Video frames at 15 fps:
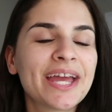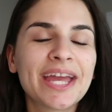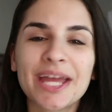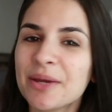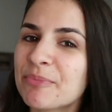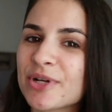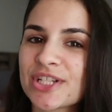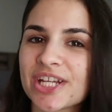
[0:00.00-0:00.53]

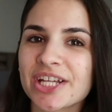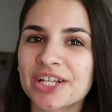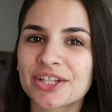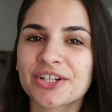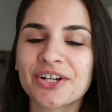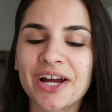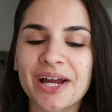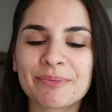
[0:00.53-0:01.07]
In
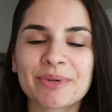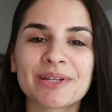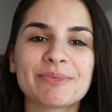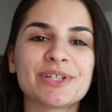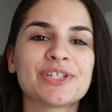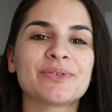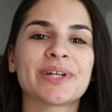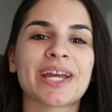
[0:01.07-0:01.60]
particular, I'm going to
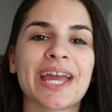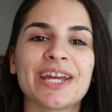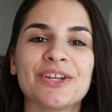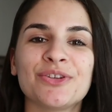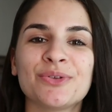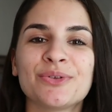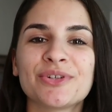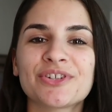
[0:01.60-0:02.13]
be doing
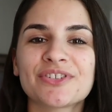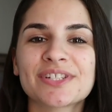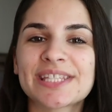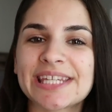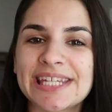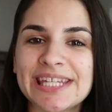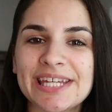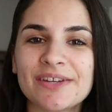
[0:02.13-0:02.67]
a New Year's
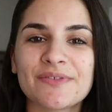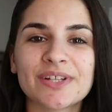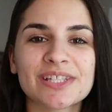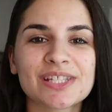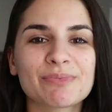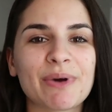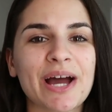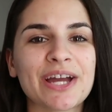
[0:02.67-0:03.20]
Eve
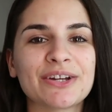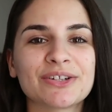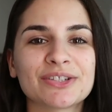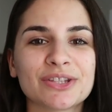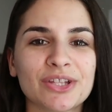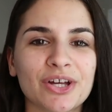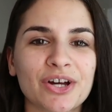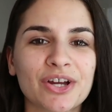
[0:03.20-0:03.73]

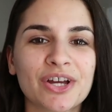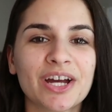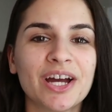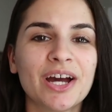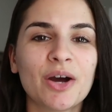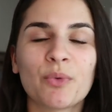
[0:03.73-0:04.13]
inspired look.